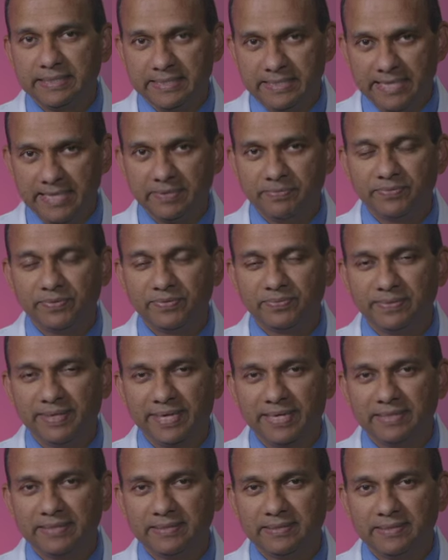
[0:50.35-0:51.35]
type of
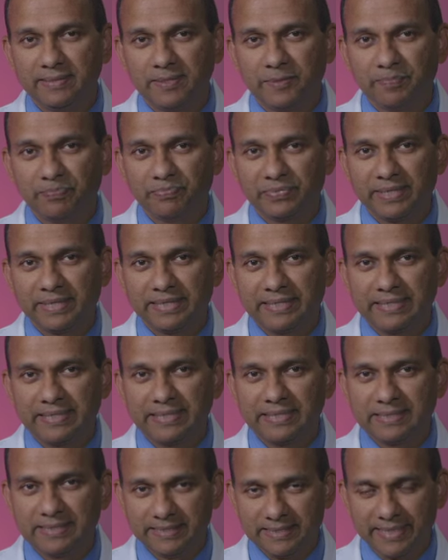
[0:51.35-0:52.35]
cancer,
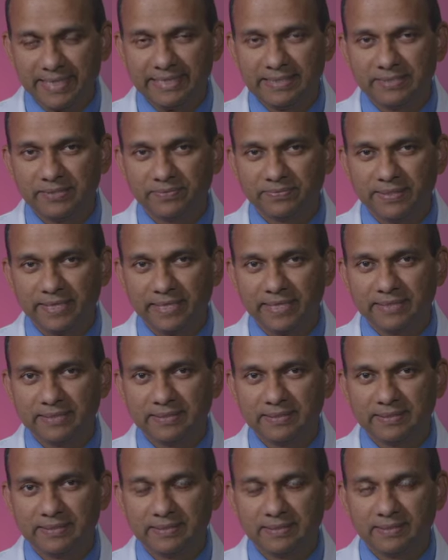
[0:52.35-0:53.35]
stage of
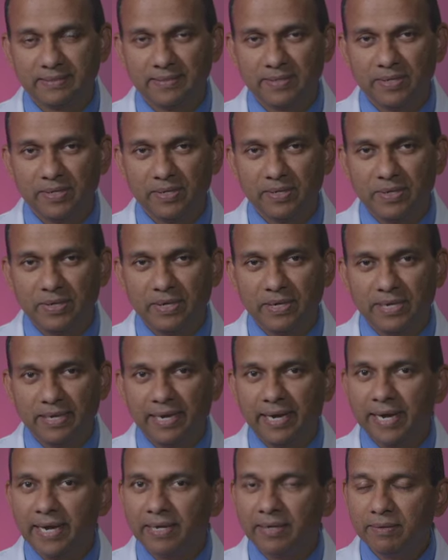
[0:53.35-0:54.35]
cancer,
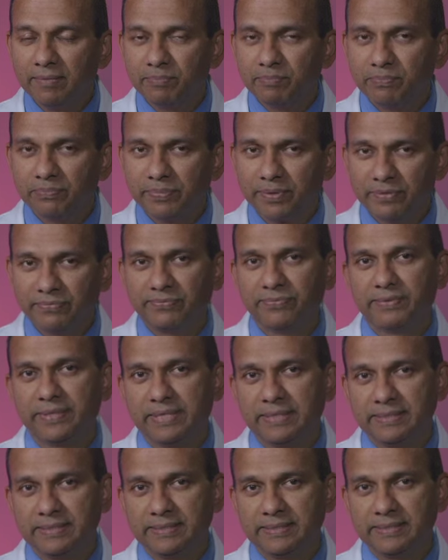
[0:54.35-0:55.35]
and
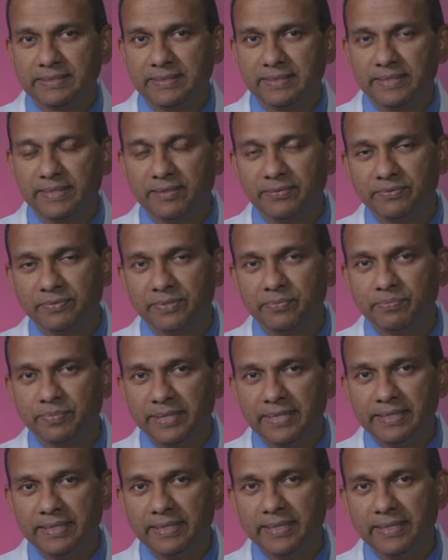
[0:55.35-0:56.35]
preference. If the
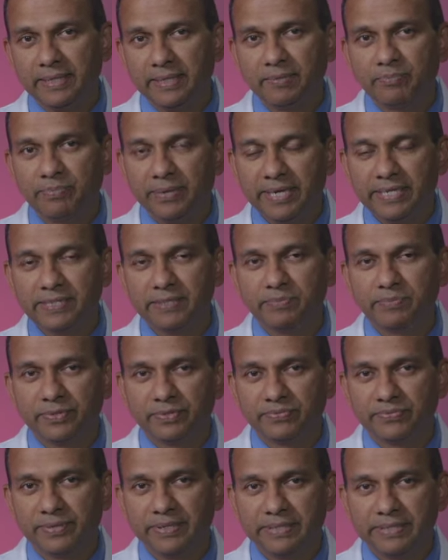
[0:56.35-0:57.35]
pa and, and patient
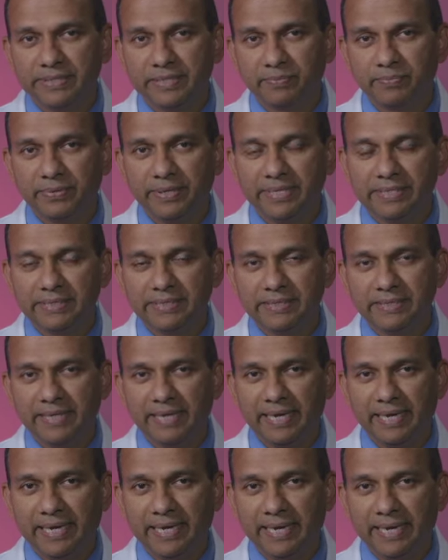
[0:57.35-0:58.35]
preference and patient
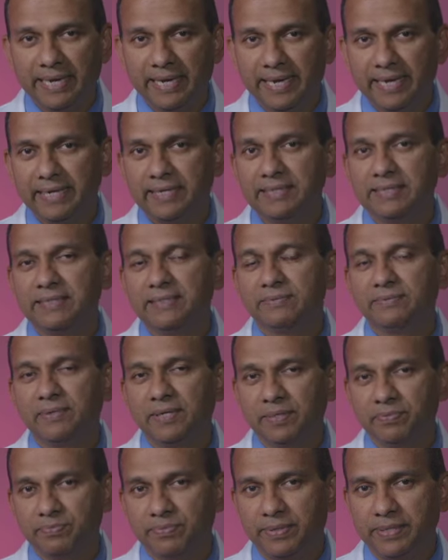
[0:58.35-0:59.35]

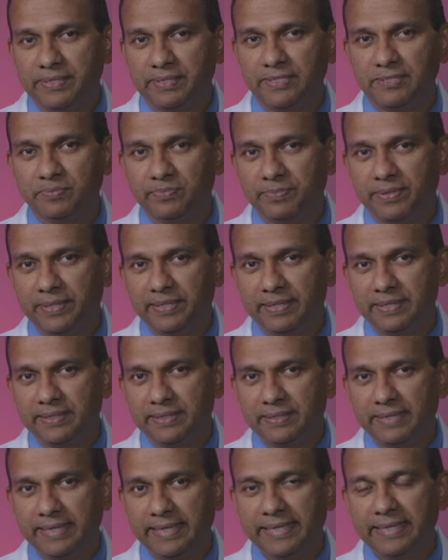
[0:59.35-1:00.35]
actively participate
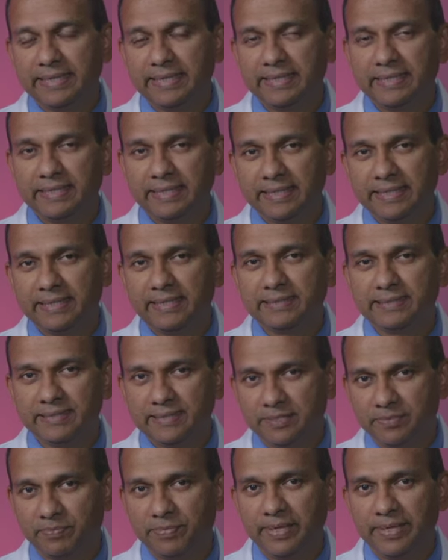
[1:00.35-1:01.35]
in, in
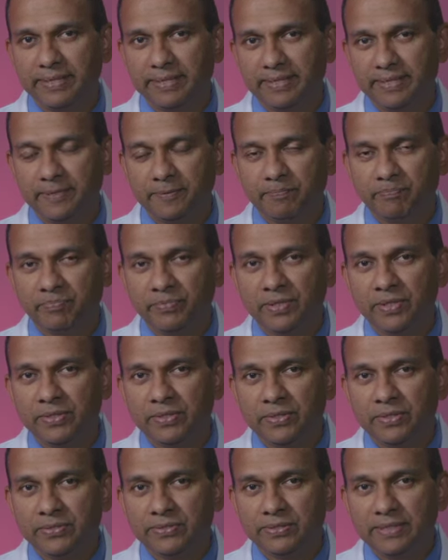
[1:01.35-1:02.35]
decision making.
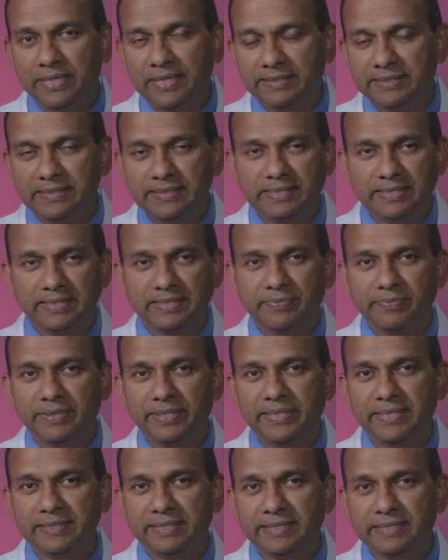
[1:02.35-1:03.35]
So let's just say
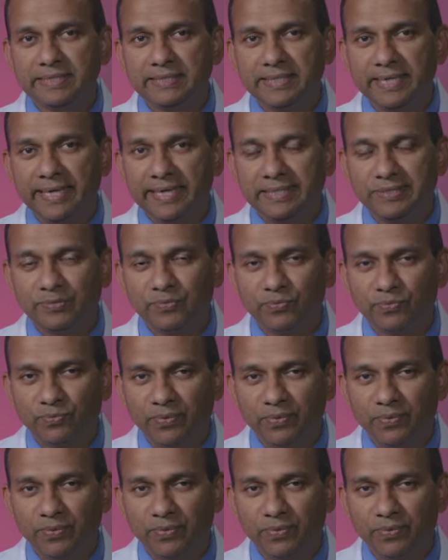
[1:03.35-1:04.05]
somebody has a stage